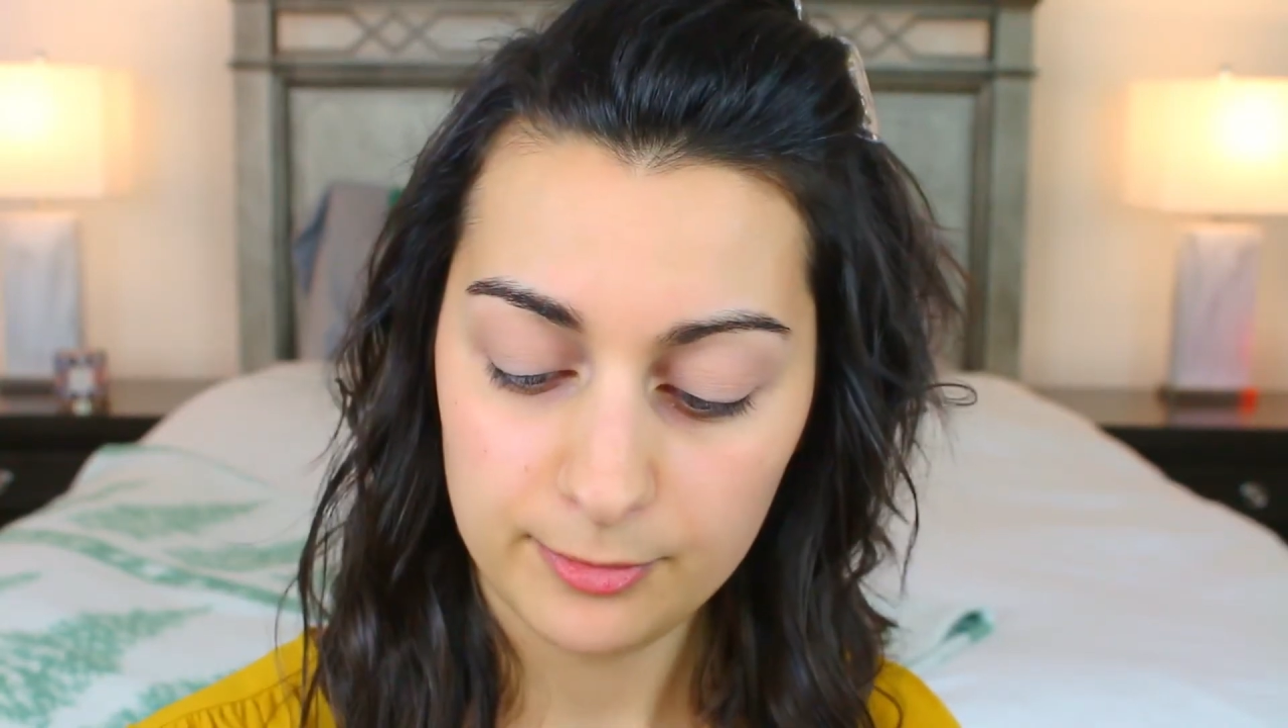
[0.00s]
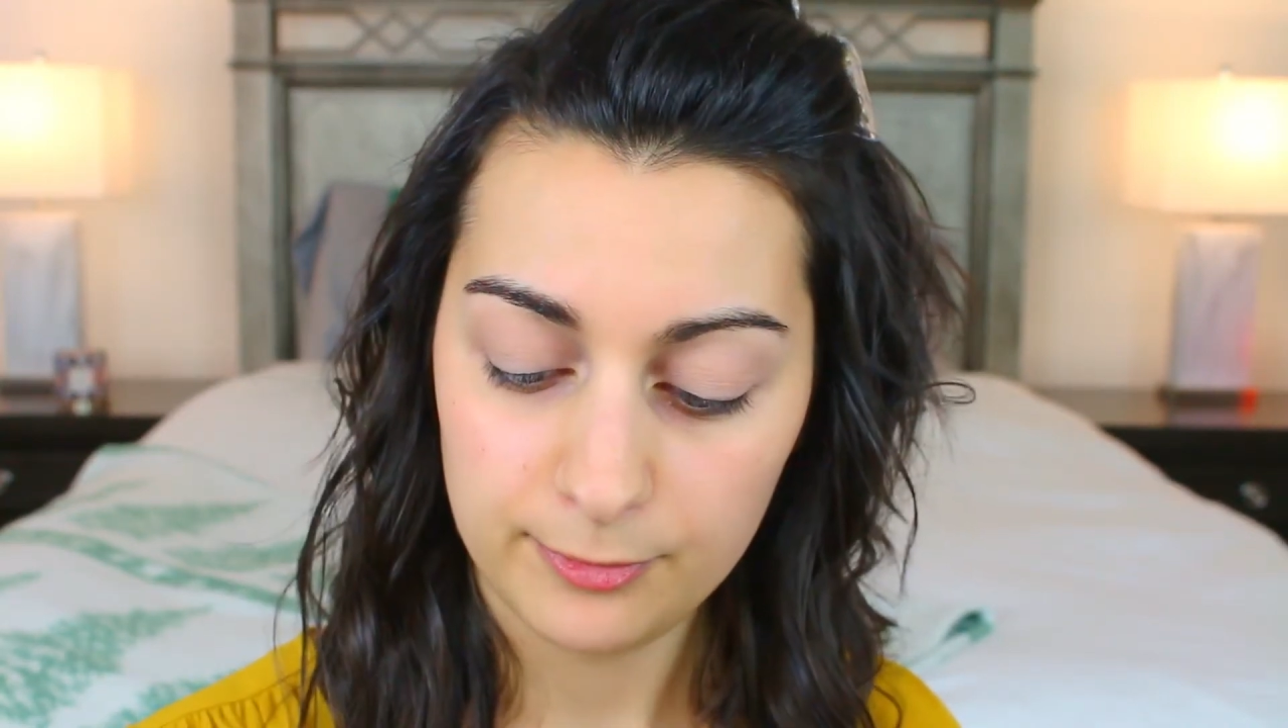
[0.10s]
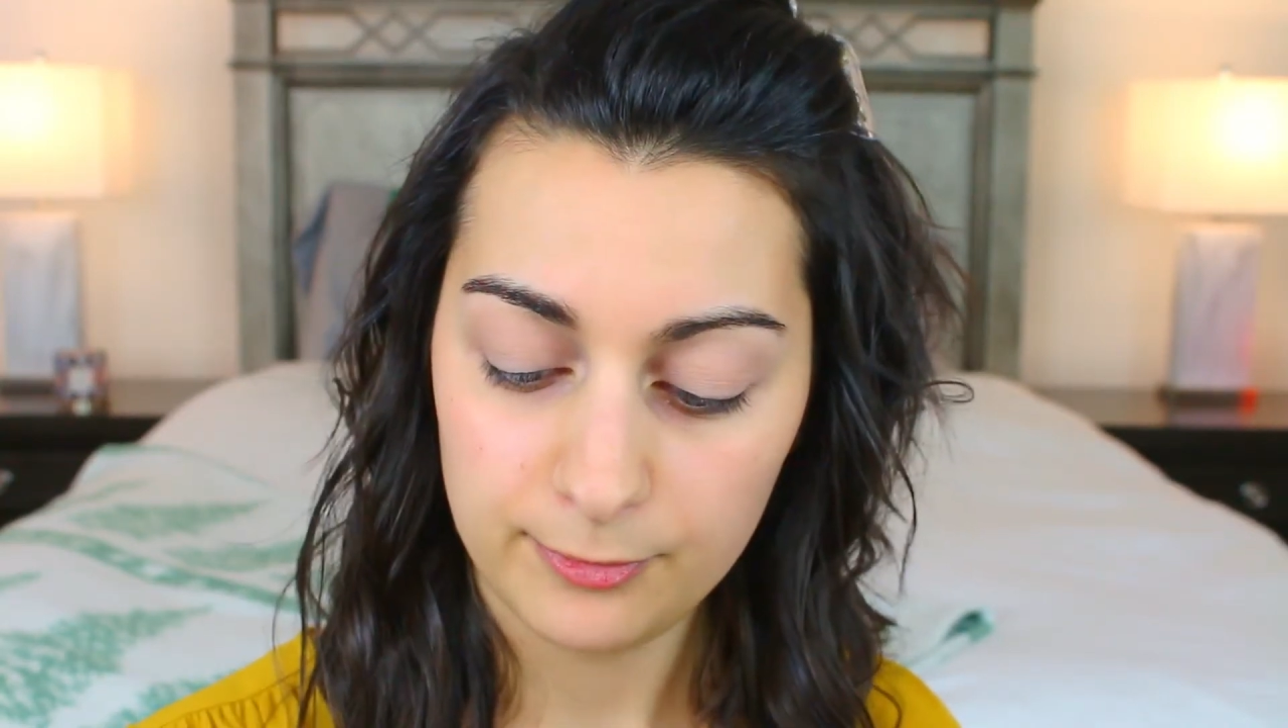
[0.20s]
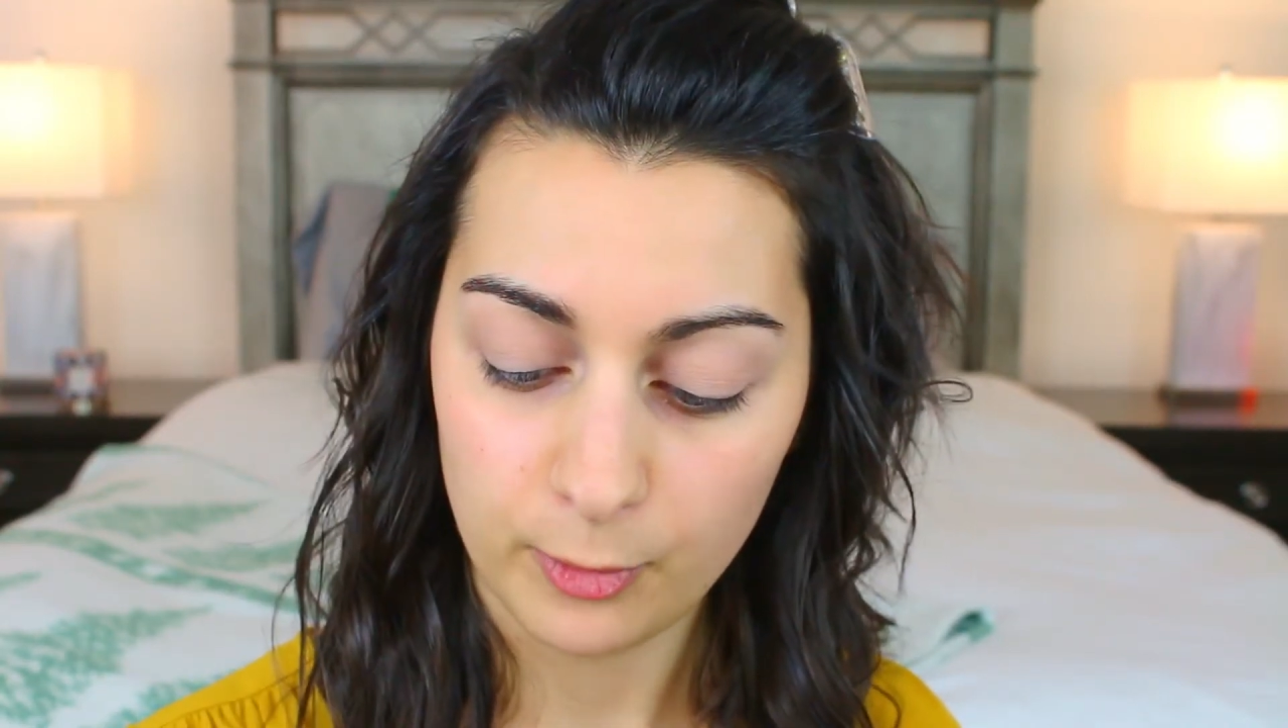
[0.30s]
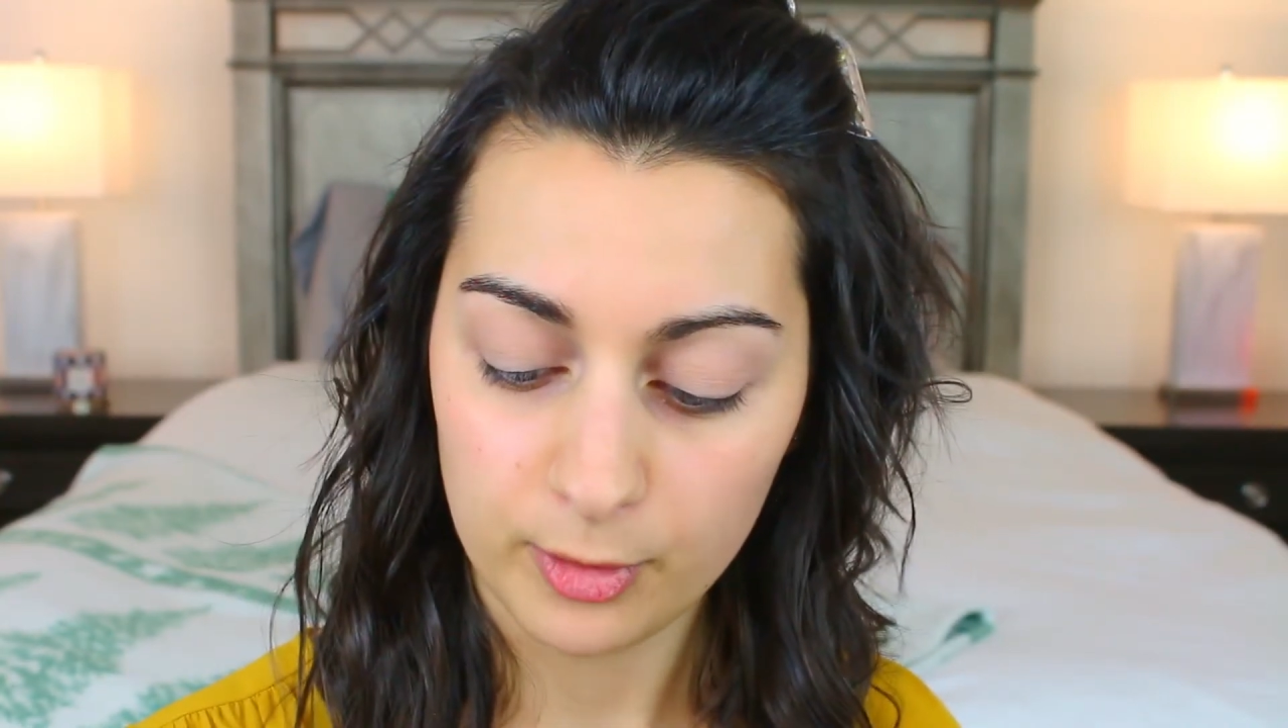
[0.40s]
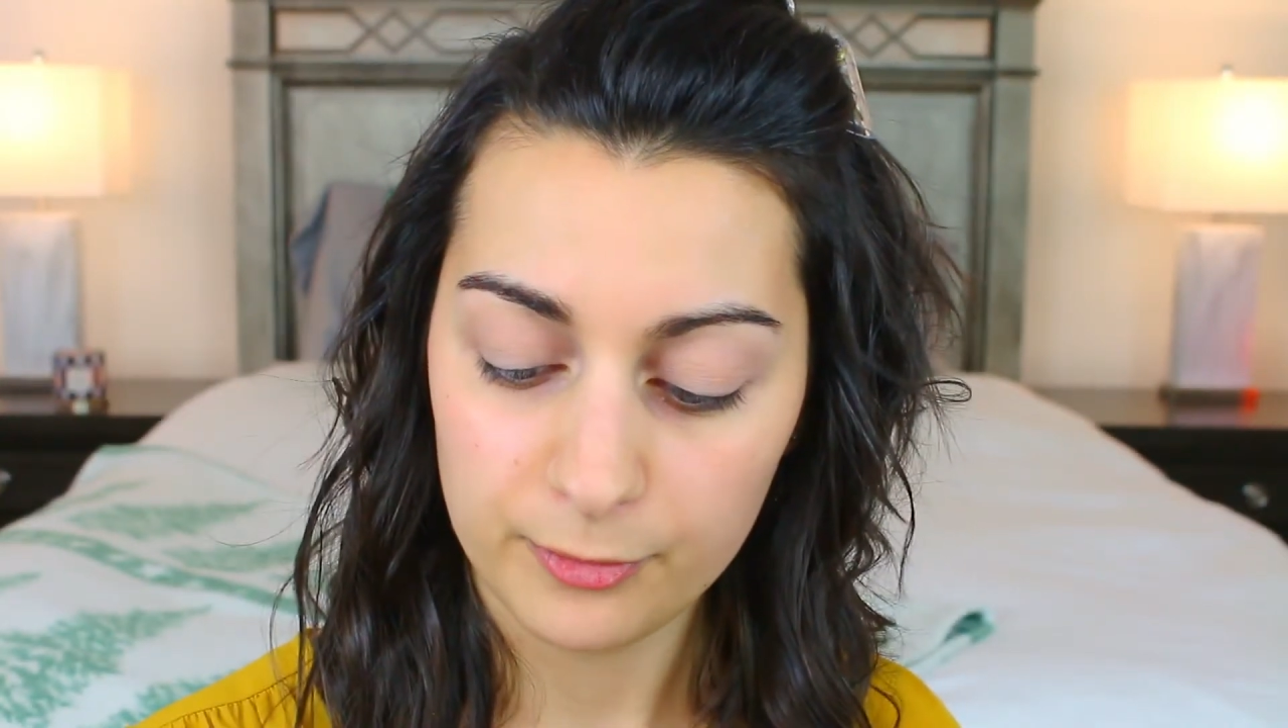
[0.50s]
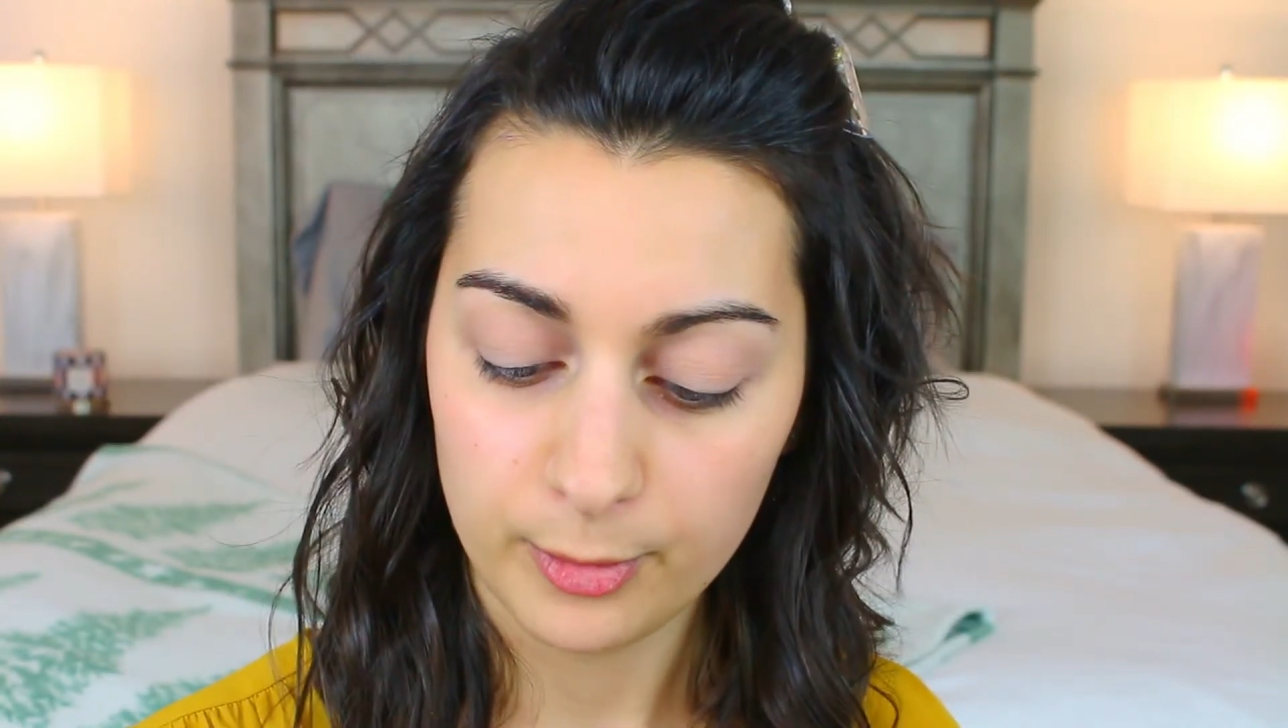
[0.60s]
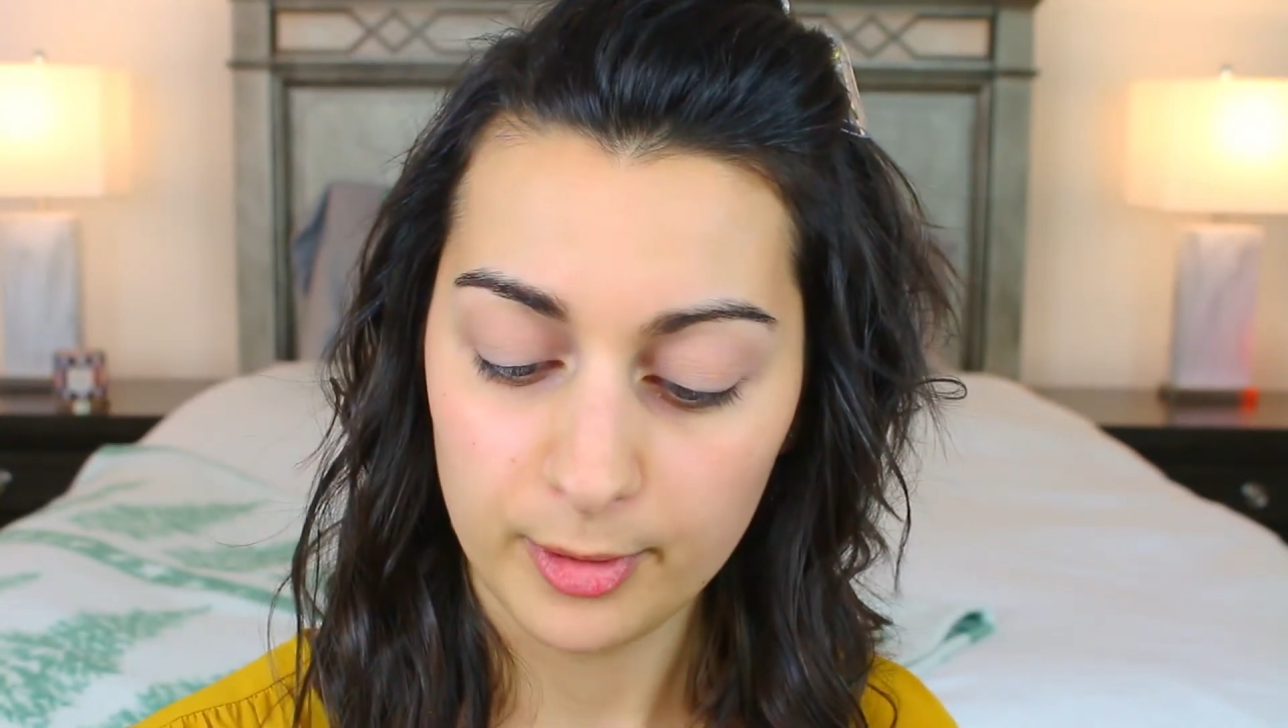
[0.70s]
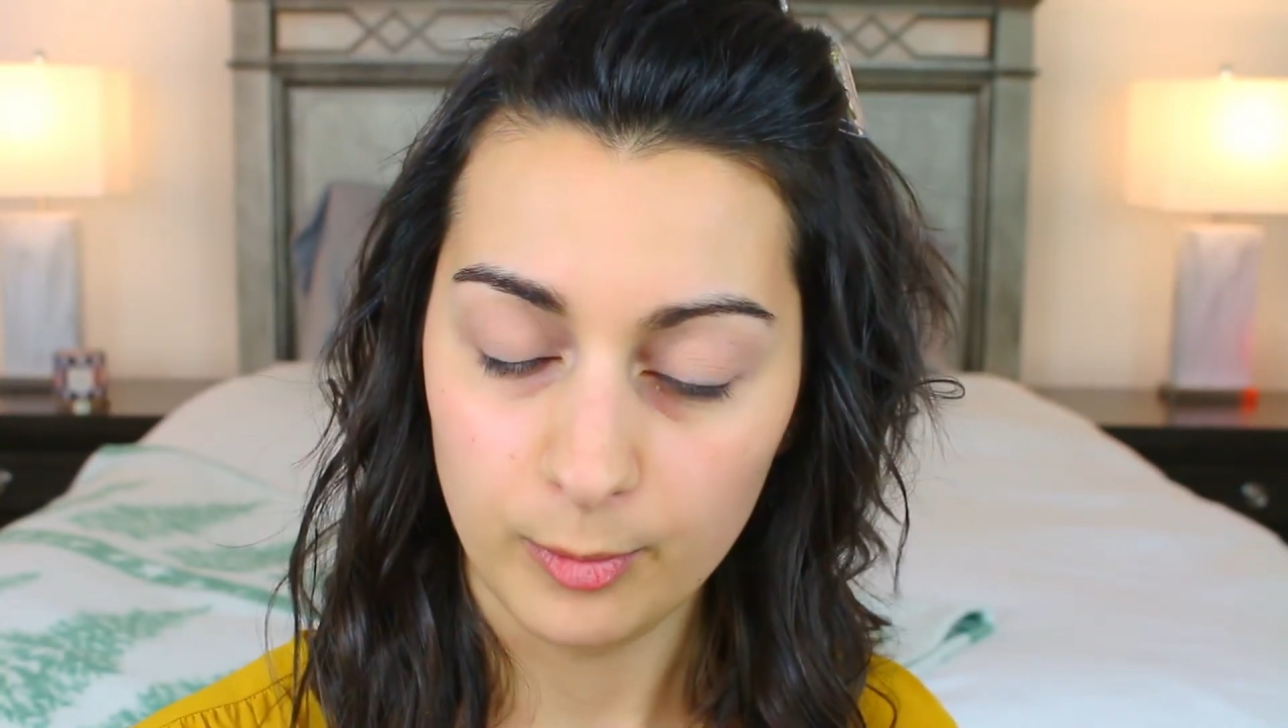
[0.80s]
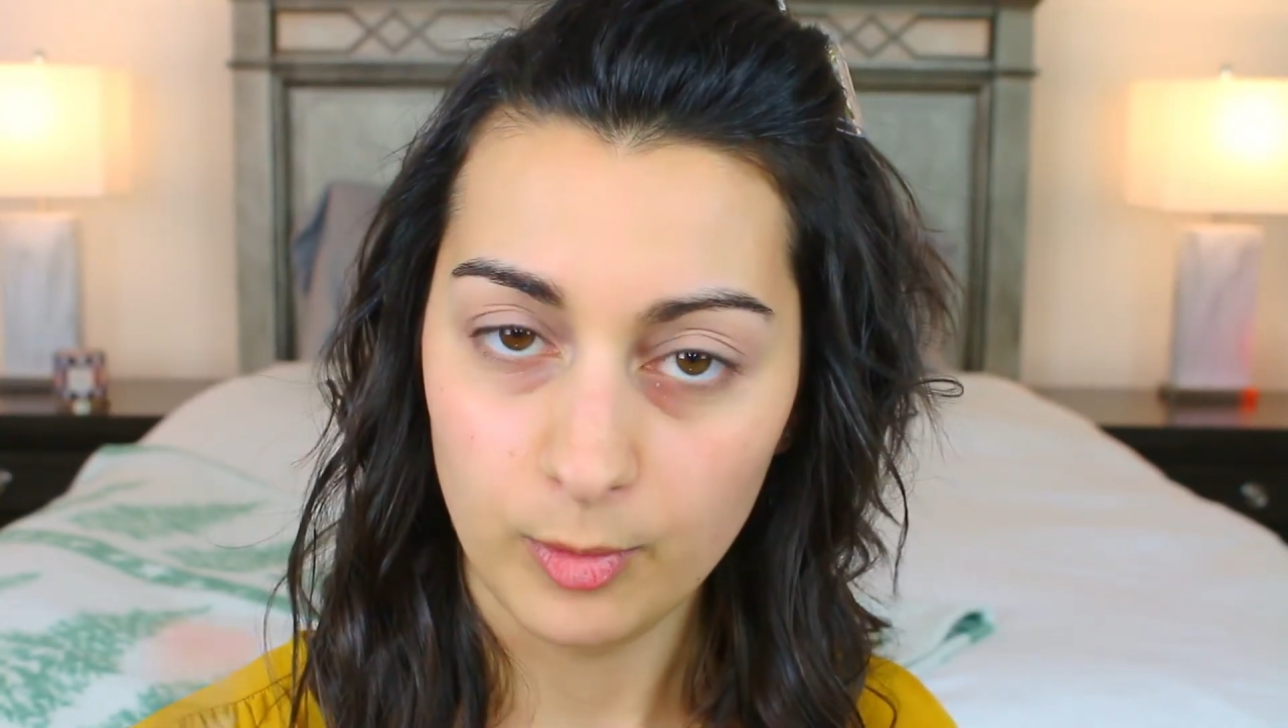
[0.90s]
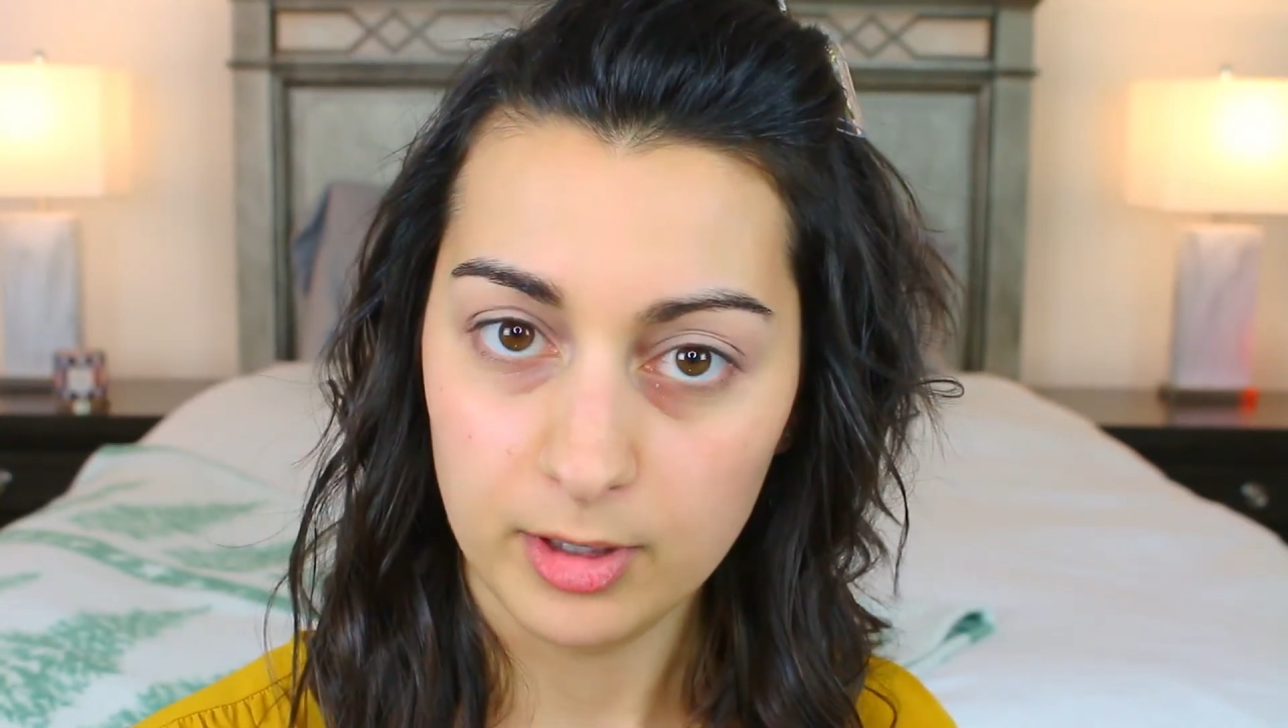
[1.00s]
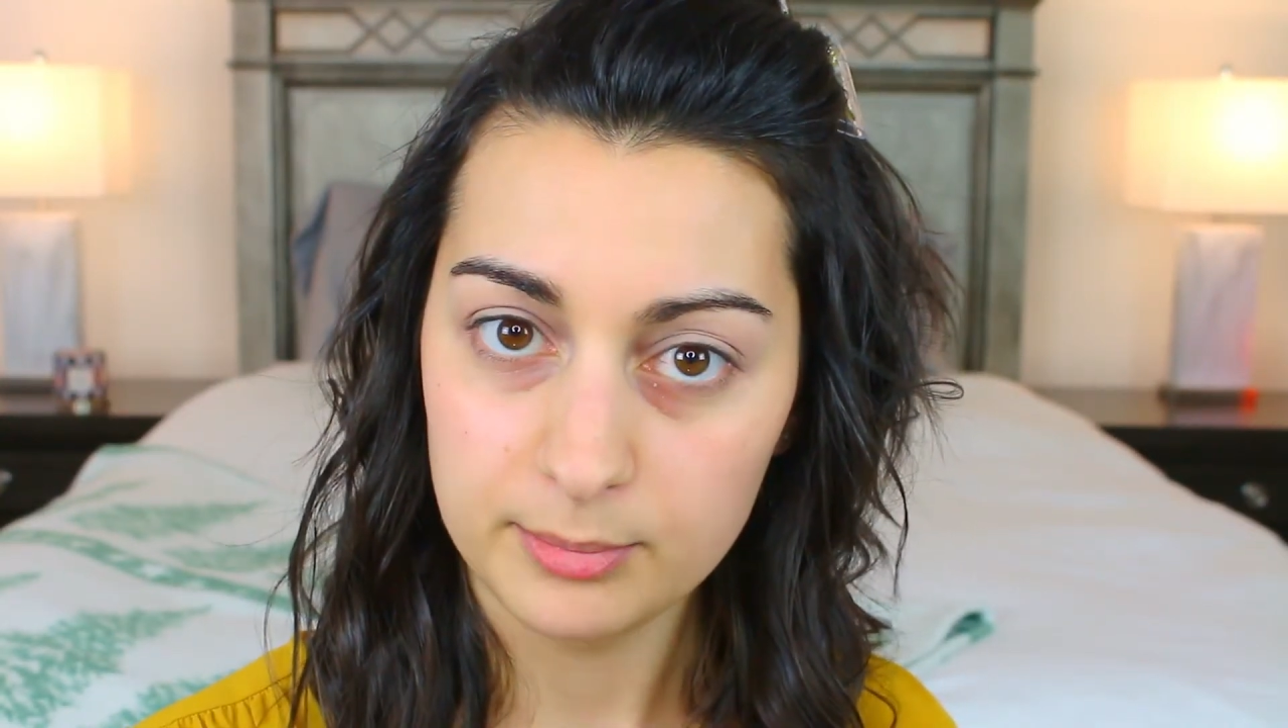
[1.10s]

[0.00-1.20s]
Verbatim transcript: 441